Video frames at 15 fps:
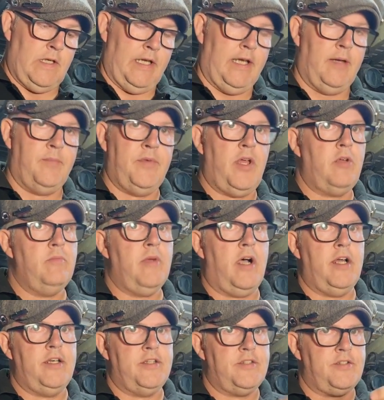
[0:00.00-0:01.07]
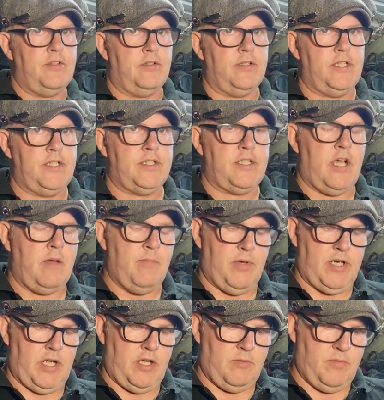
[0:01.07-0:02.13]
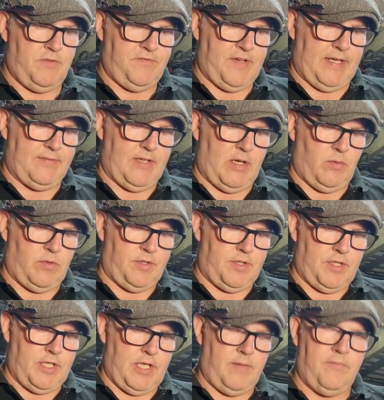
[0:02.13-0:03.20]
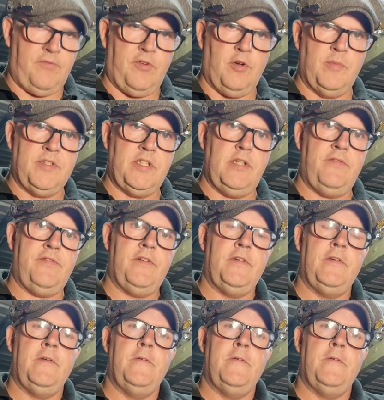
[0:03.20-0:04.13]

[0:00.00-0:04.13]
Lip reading: No miners talk this time, but I hope you found that one informative.